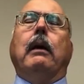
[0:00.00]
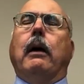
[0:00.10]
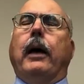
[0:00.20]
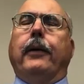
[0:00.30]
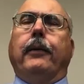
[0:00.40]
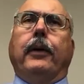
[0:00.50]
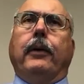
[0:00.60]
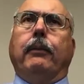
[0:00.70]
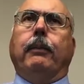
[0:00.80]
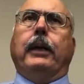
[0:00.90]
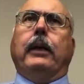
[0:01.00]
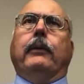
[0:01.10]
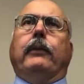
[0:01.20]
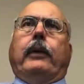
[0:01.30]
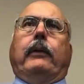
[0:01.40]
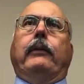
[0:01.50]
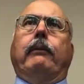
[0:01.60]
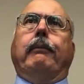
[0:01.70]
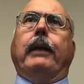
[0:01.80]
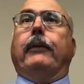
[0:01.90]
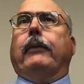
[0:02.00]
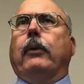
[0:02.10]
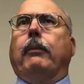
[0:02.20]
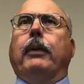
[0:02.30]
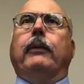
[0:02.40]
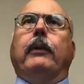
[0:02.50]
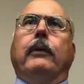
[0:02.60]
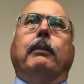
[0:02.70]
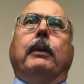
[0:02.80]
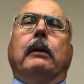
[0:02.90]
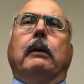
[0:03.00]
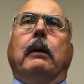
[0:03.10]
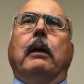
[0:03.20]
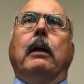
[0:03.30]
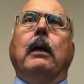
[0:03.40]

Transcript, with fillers: I don't know, because that's, that's their business. But uh,